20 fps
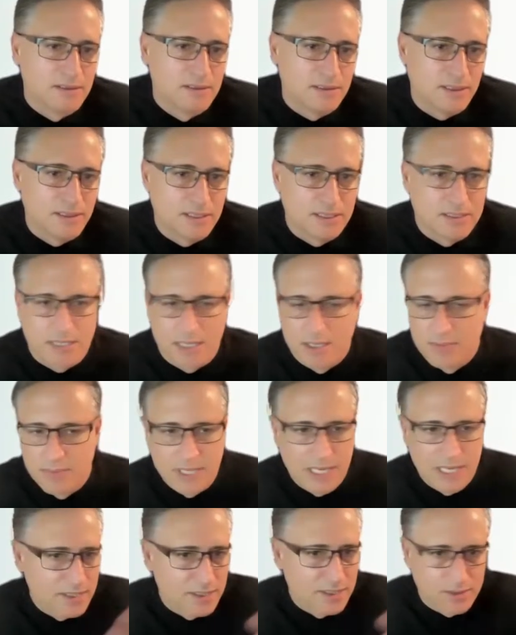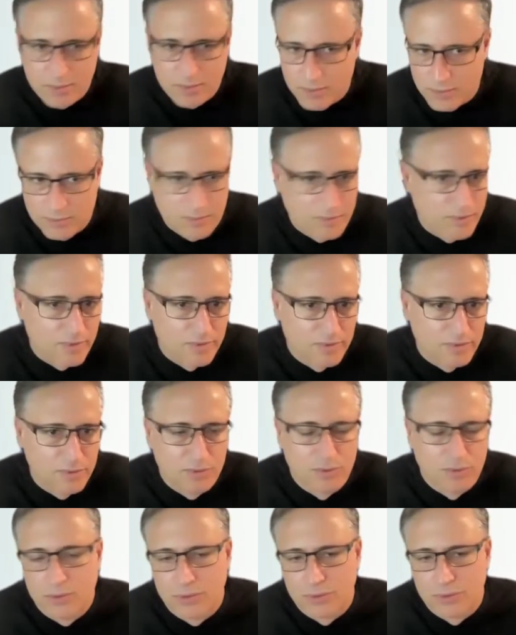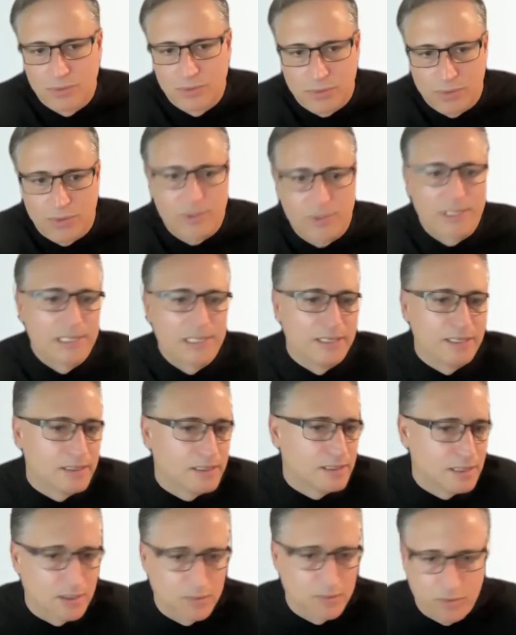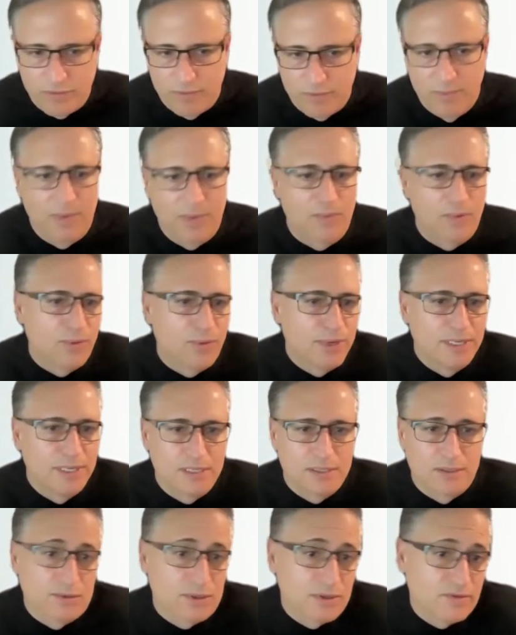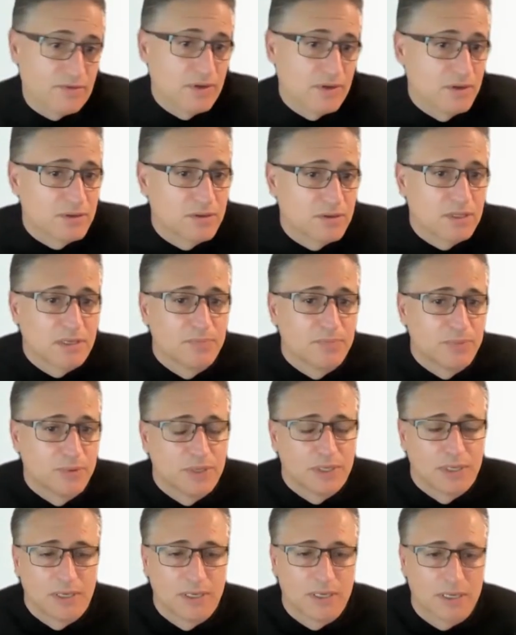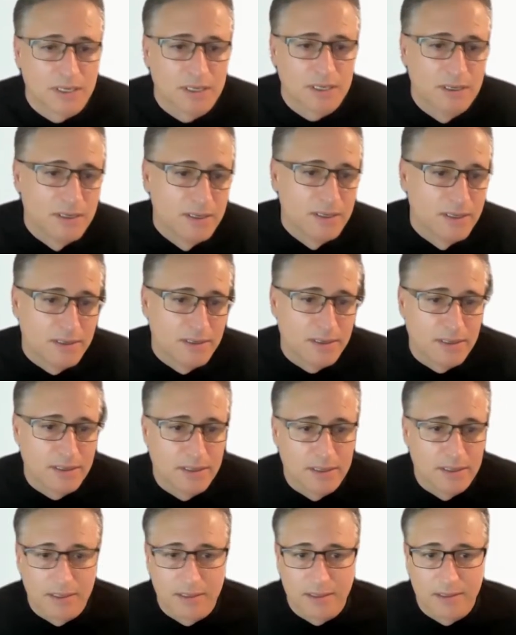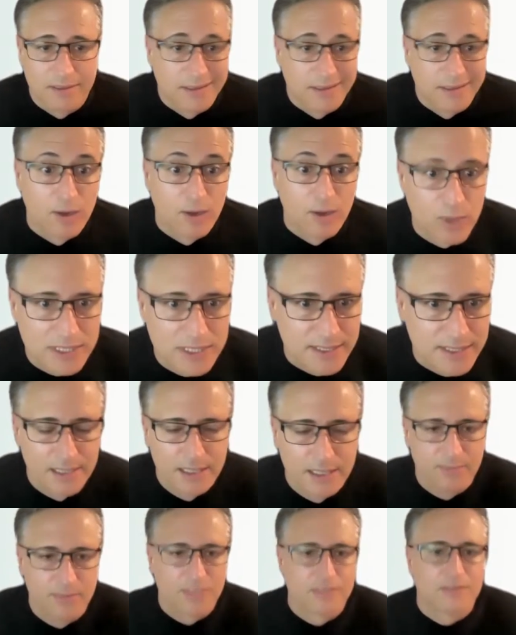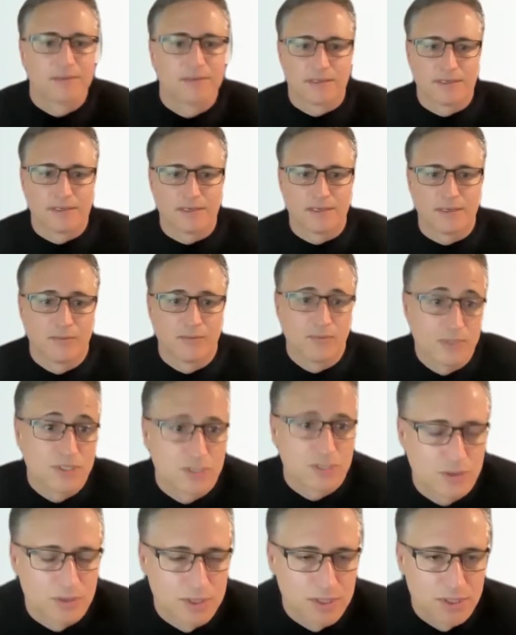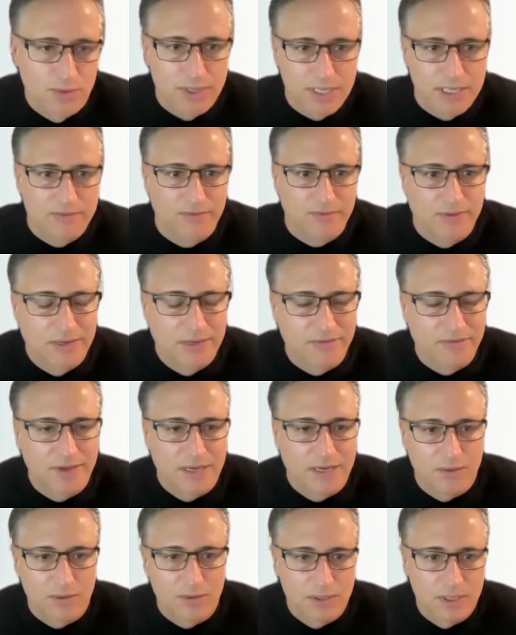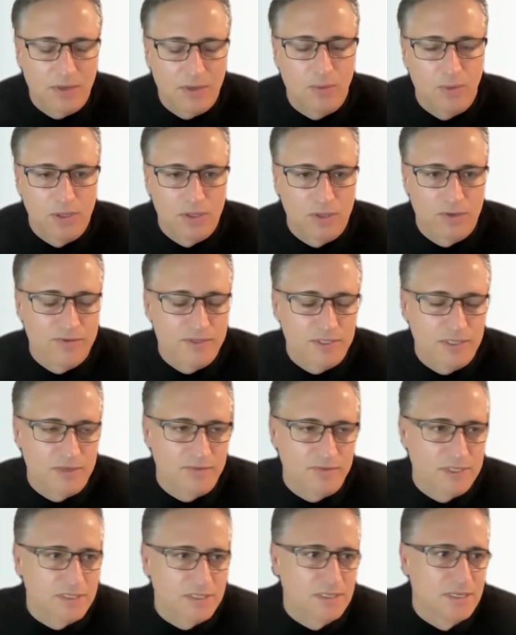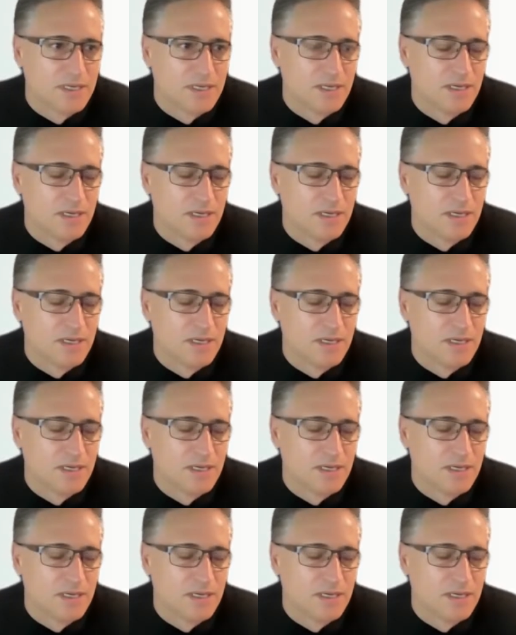And this can be either due to throttling out of memories or even not putting the request and limit, which also have an effect on the quality of service.